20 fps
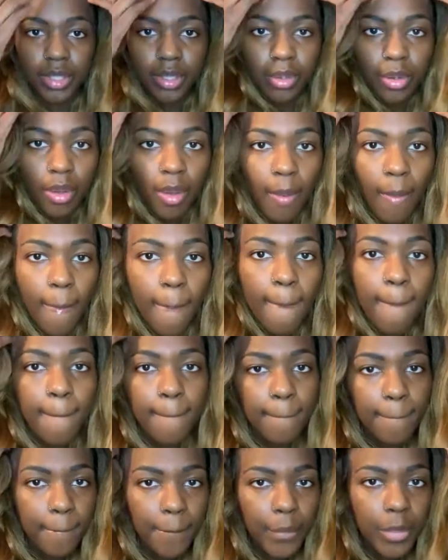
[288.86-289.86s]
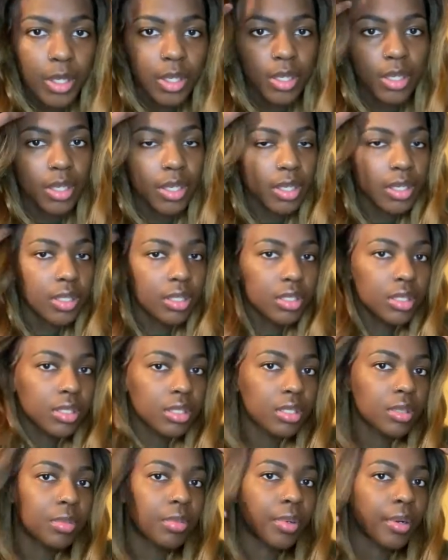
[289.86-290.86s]
right now. But yeah, this
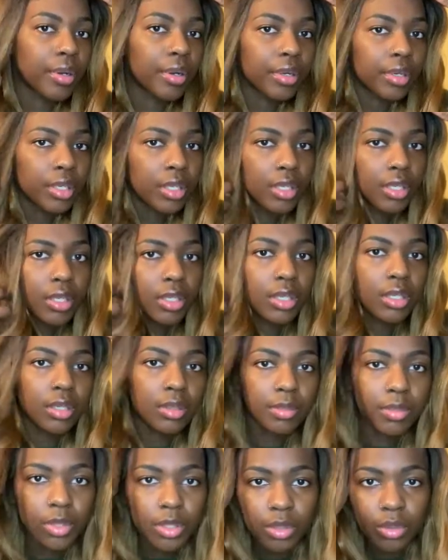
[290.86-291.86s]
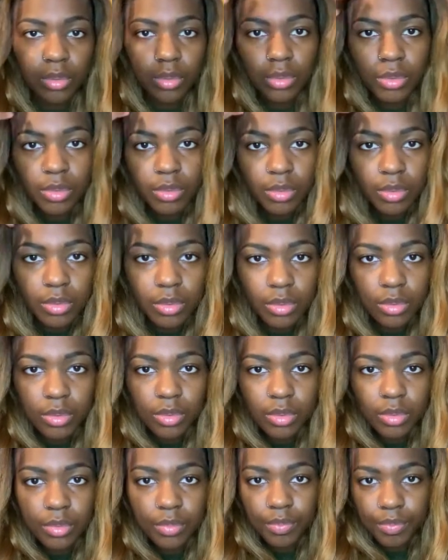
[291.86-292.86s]
is it parted in the middle,
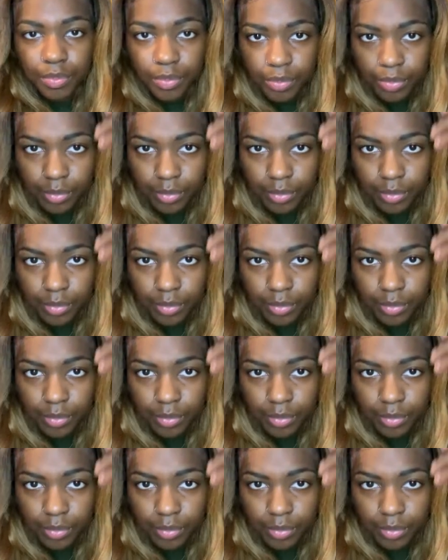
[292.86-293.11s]
you know.